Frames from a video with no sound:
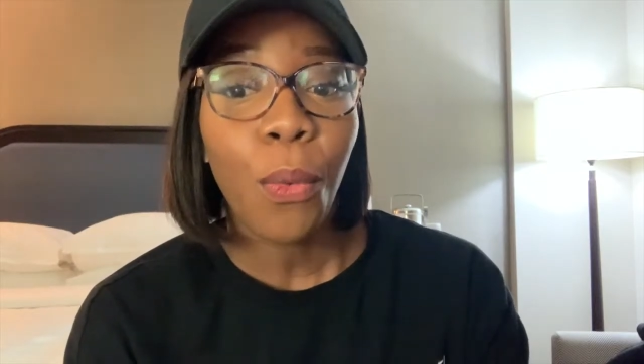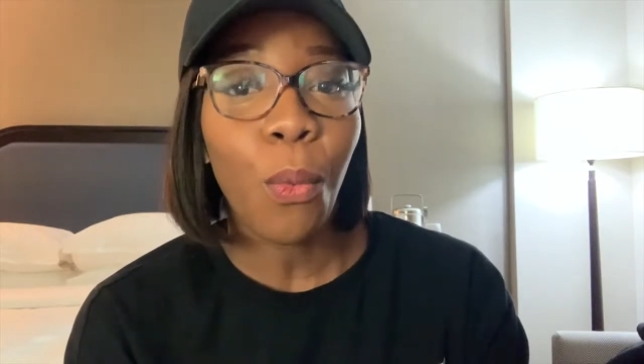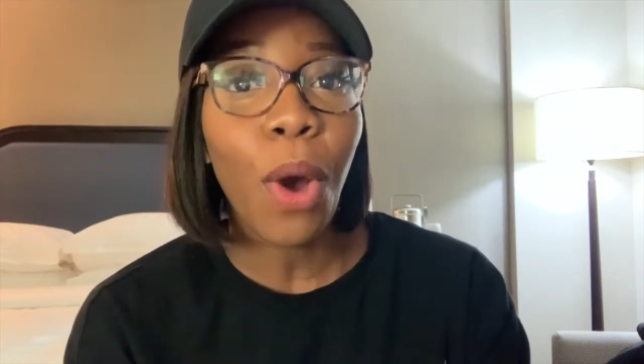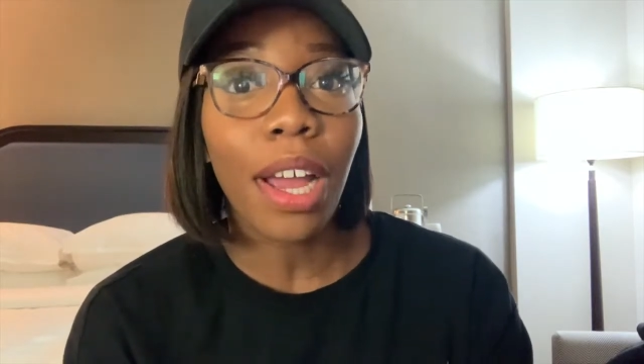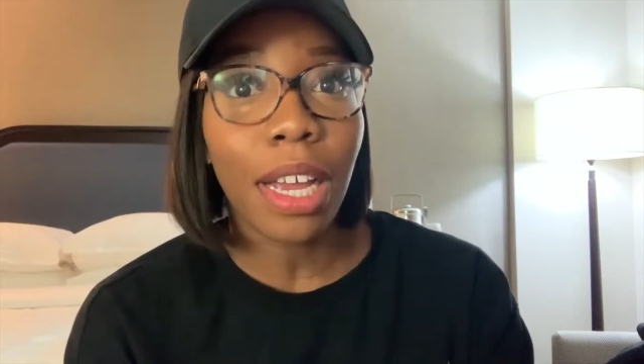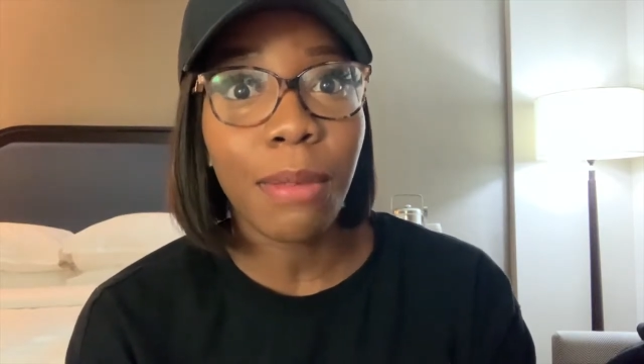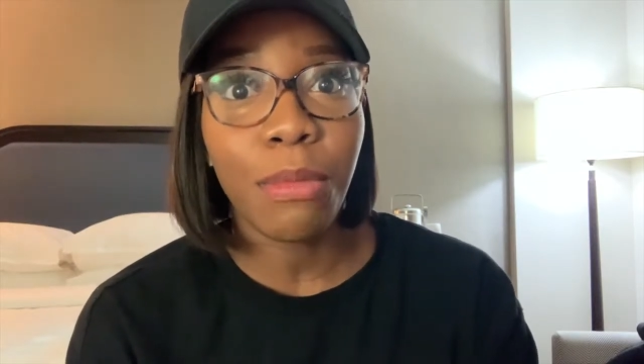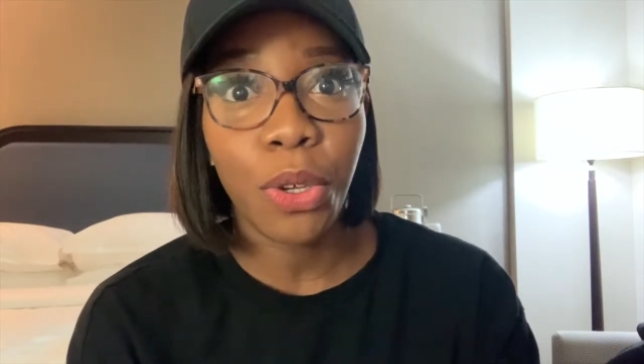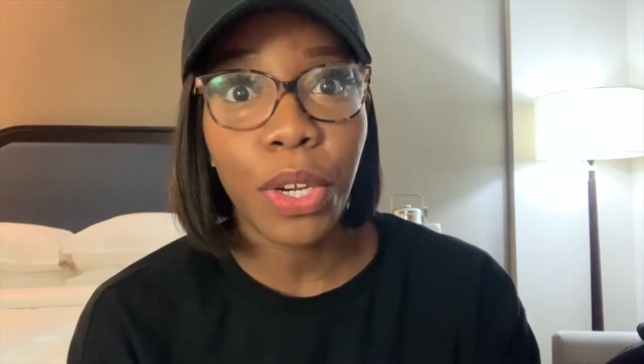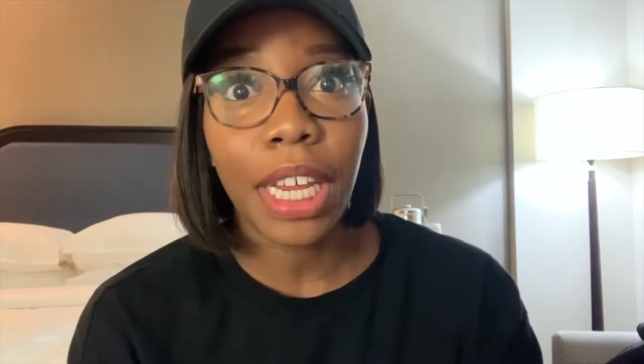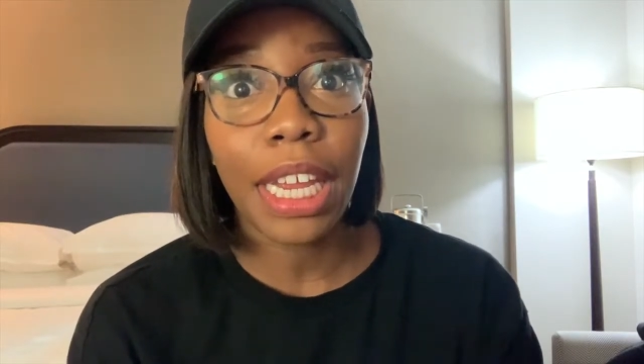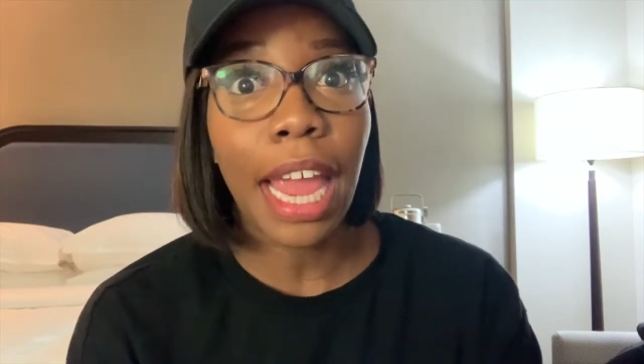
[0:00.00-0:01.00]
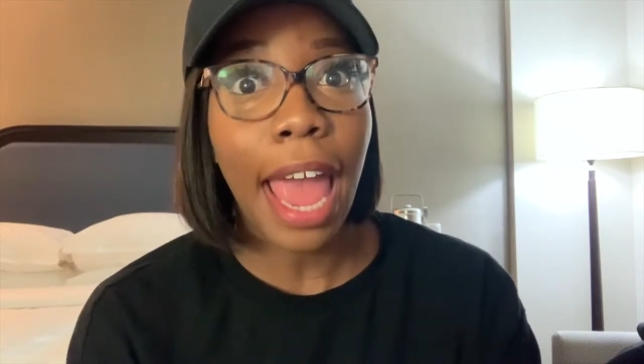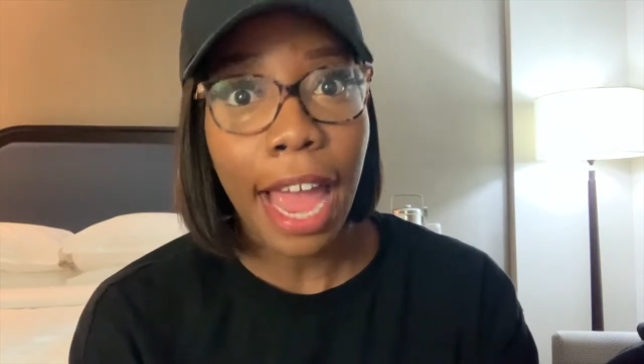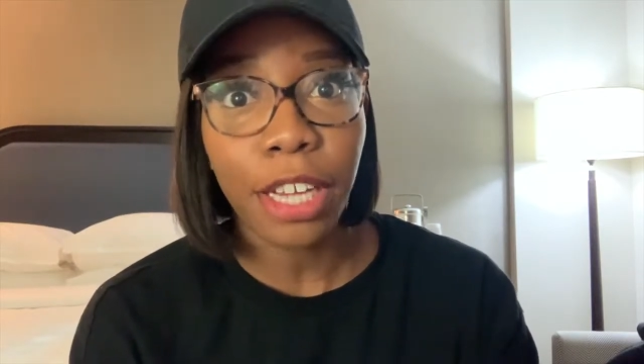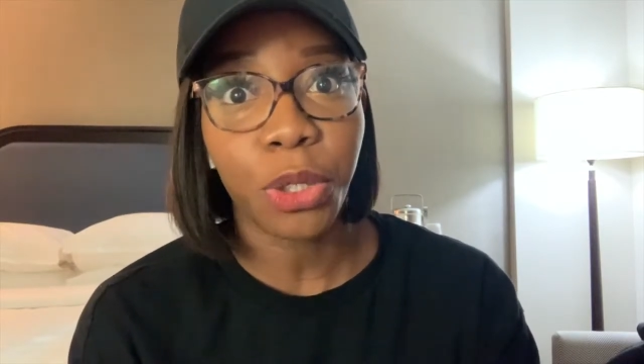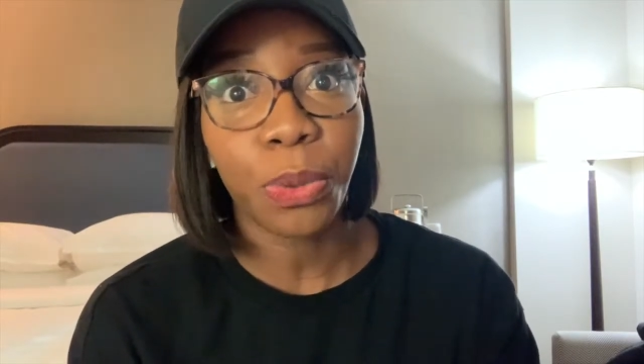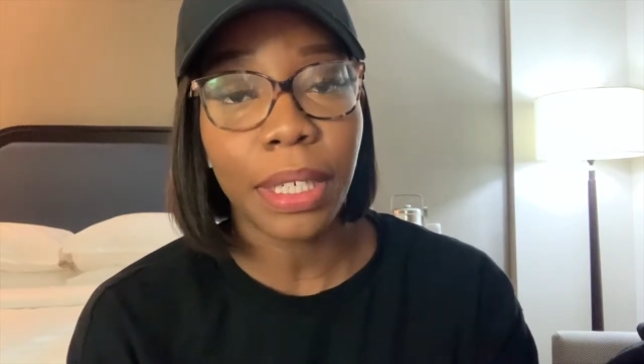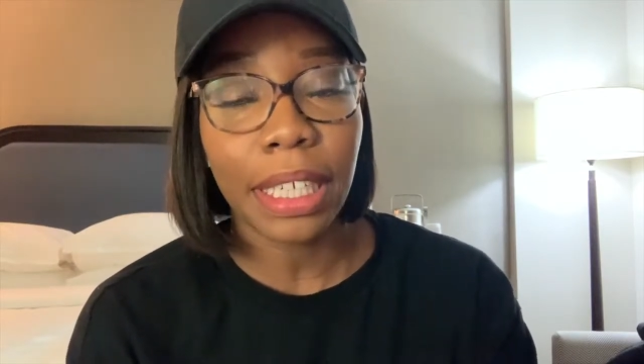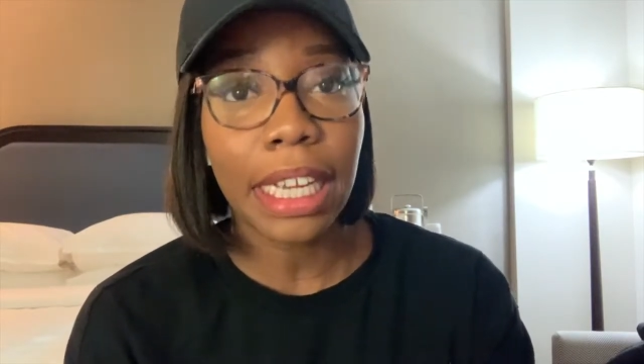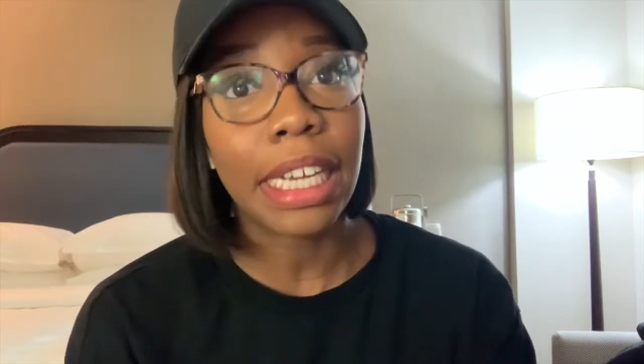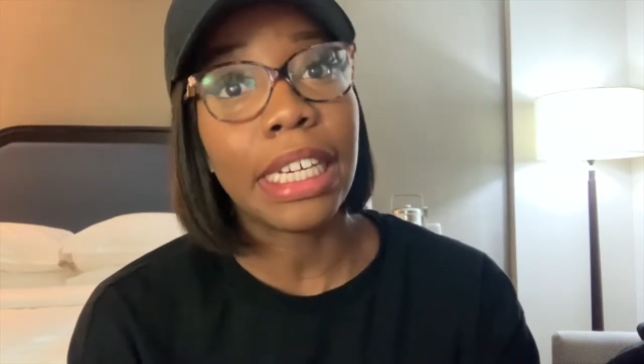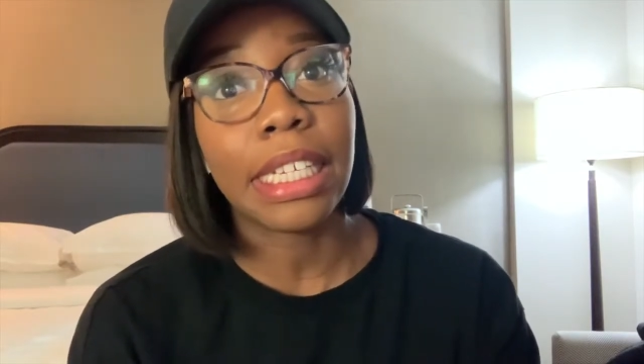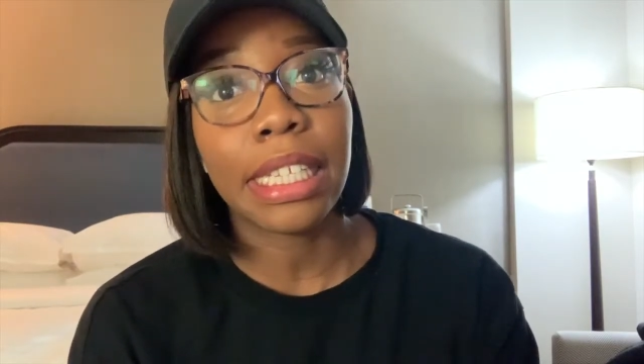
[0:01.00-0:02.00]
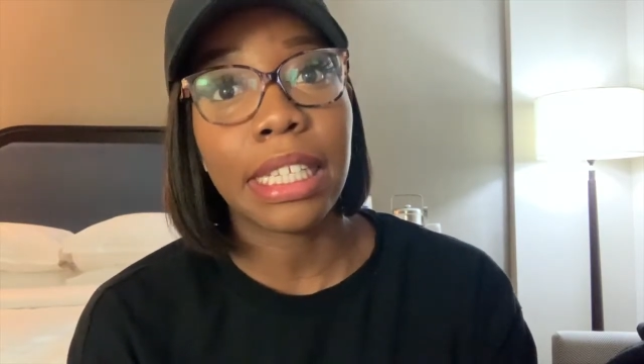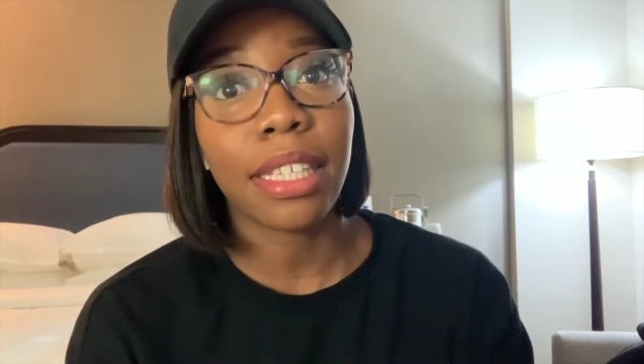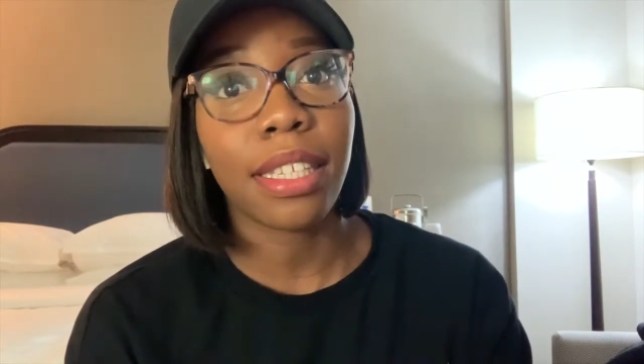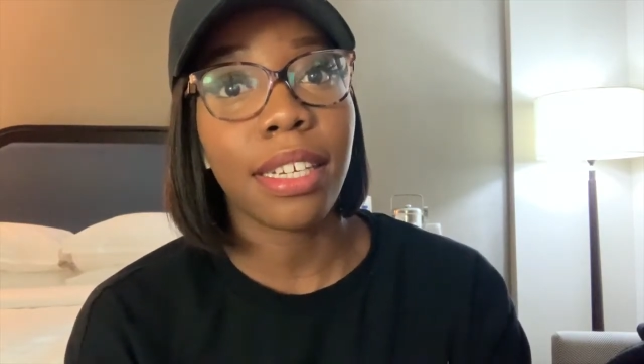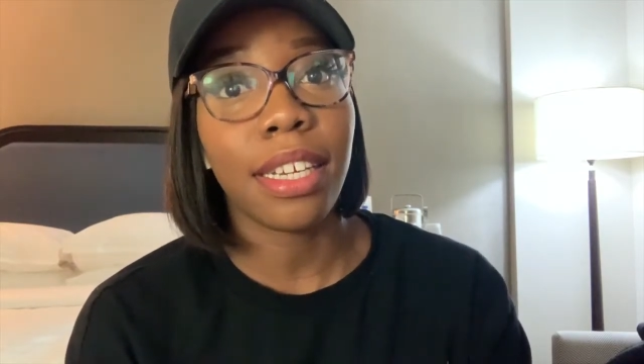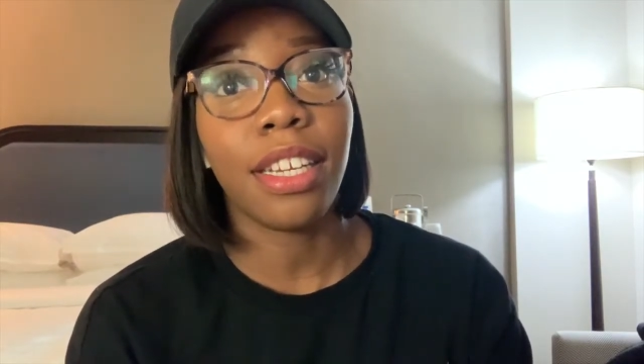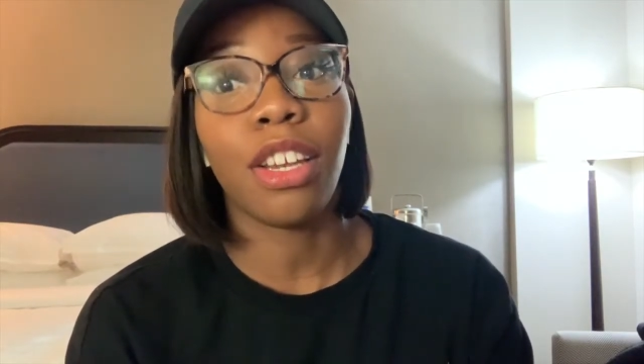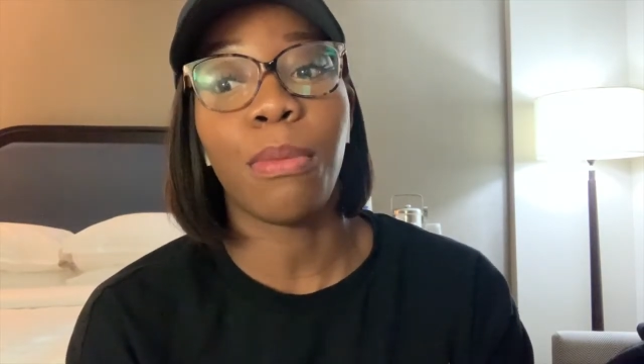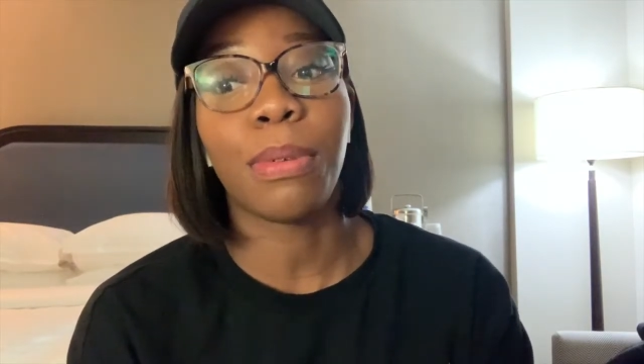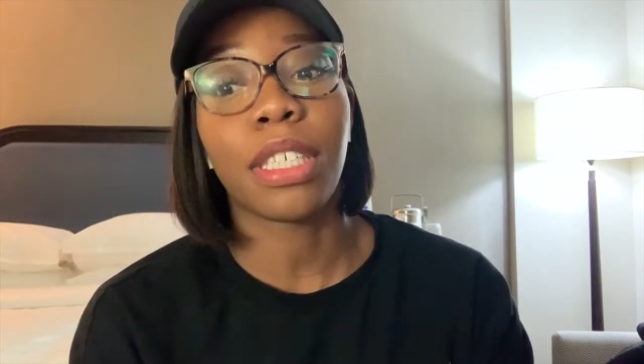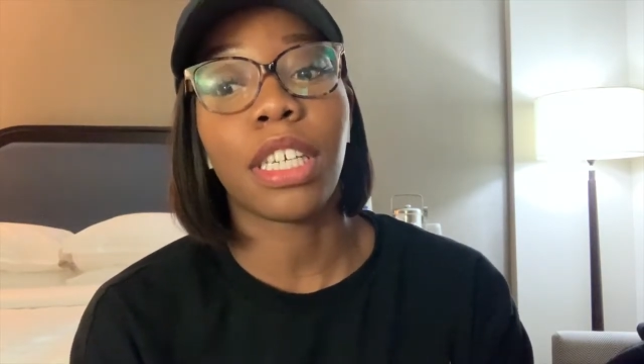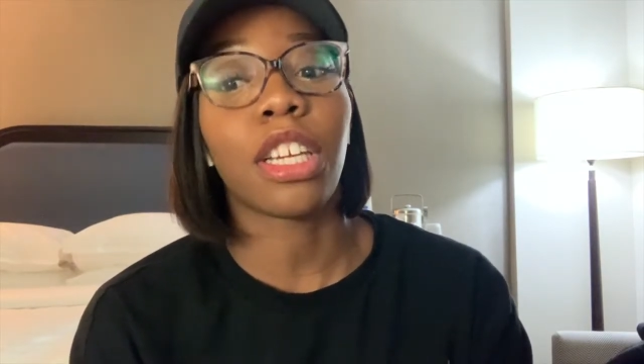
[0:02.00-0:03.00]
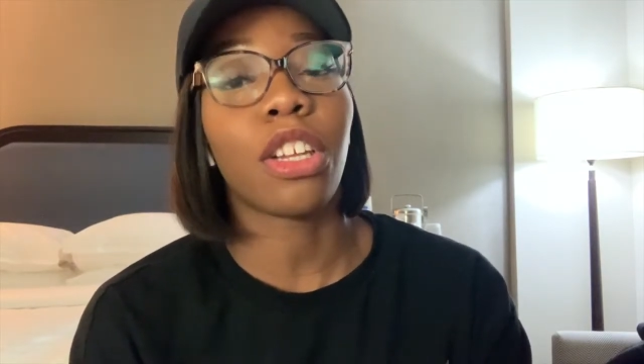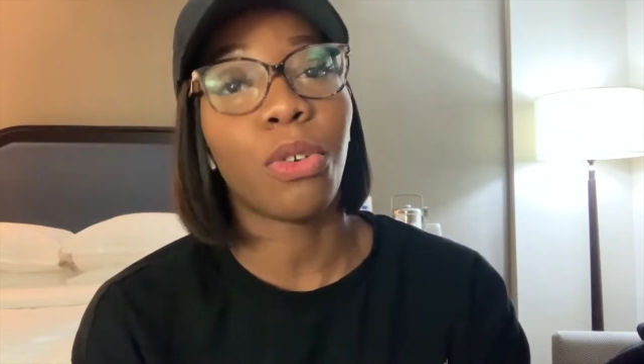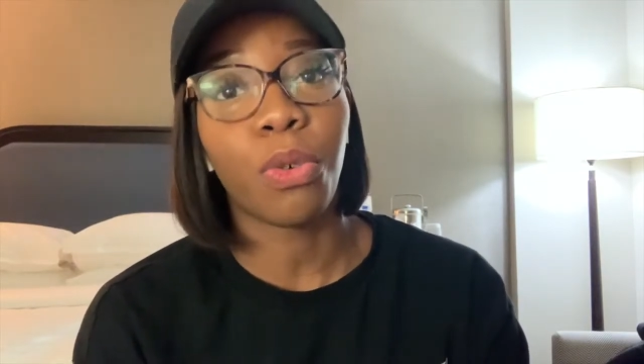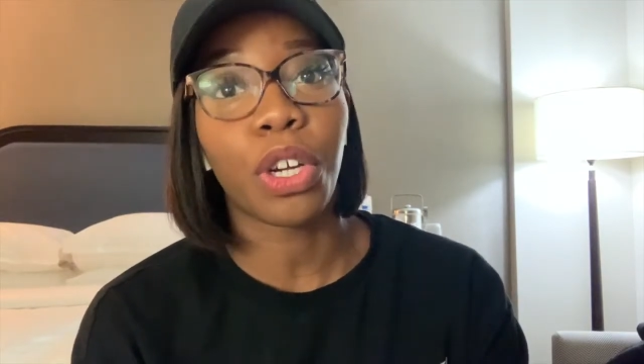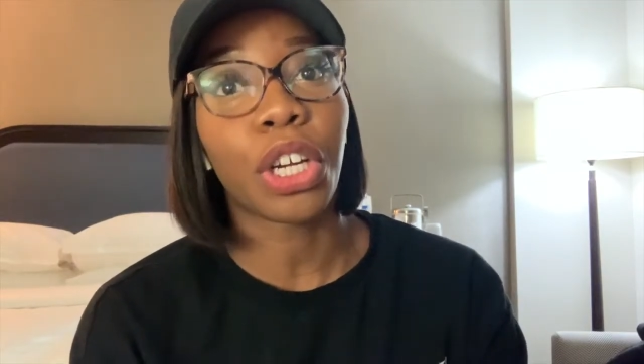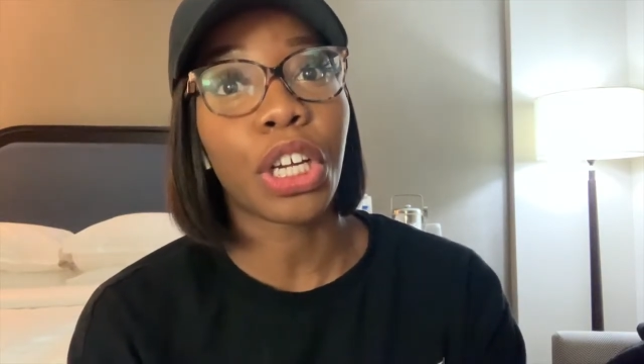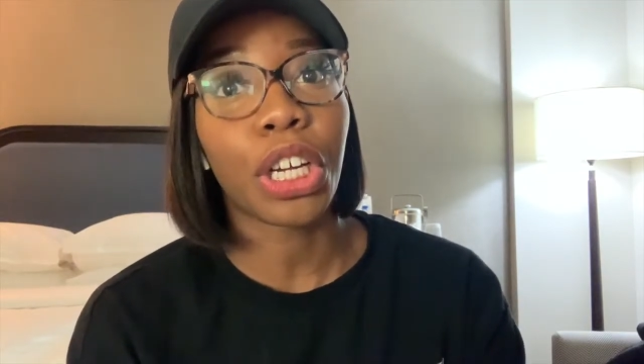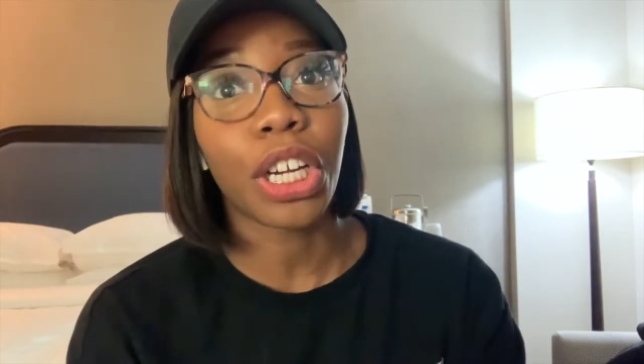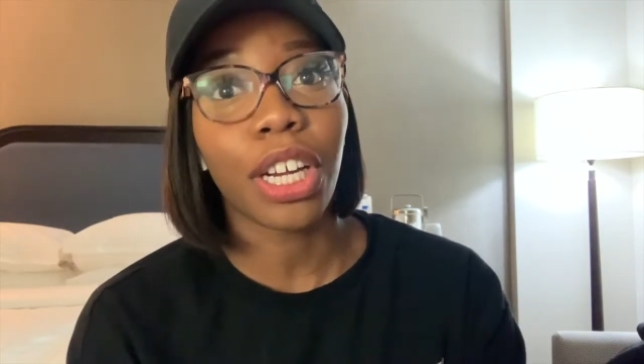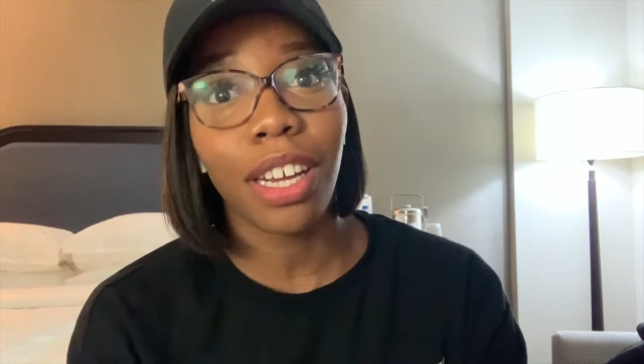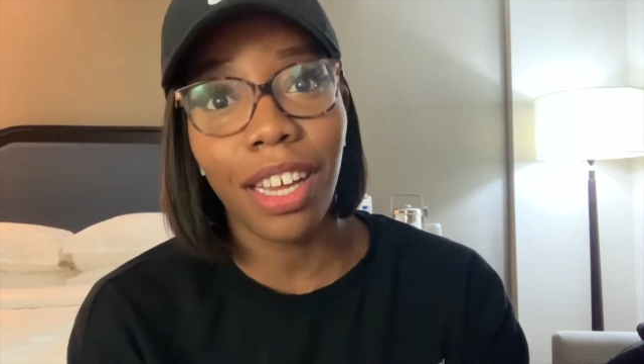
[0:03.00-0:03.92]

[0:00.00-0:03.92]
what commuting actually is, in no particular order.